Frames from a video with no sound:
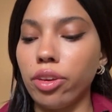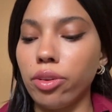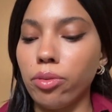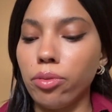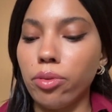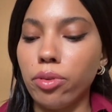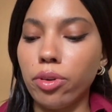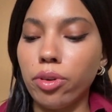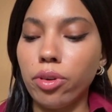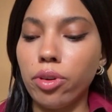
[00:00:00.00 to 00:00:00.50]

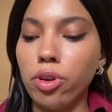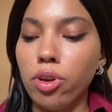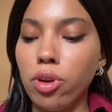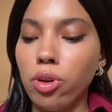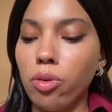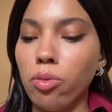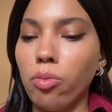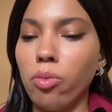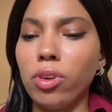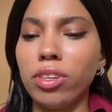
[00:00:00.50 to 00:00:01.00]
or
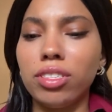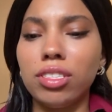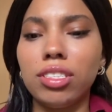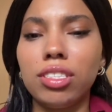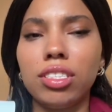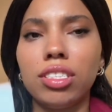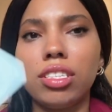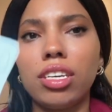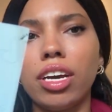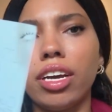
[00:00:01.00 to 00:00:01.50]
what
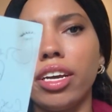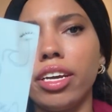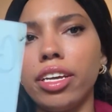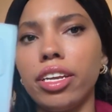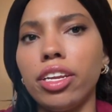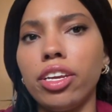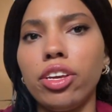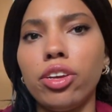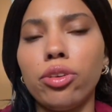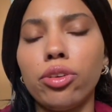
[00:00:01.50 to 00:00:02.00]

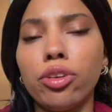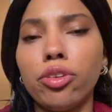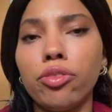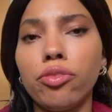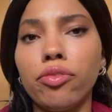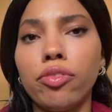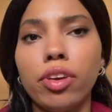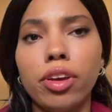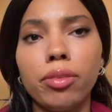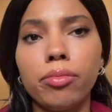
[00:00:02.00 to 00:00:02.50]
society or your
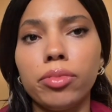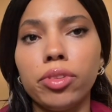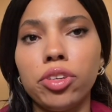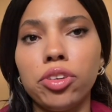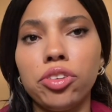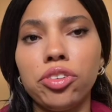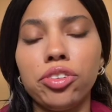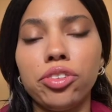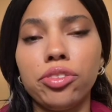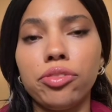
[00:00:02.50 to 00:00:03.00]
family or
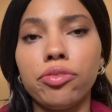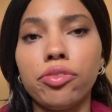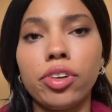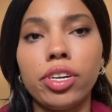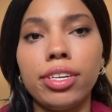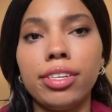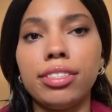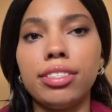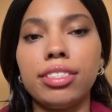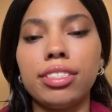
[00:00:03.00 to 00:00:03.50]
your
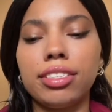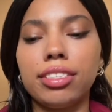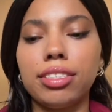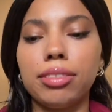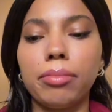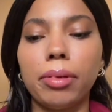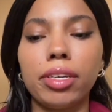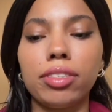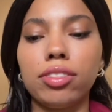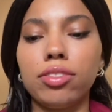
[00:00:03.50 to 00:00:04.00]
friends
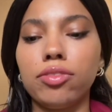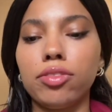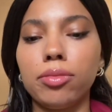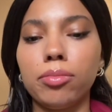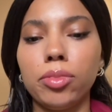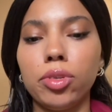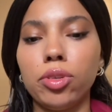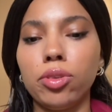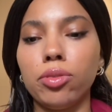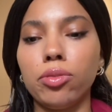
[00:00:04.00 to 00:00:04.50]
expect from you,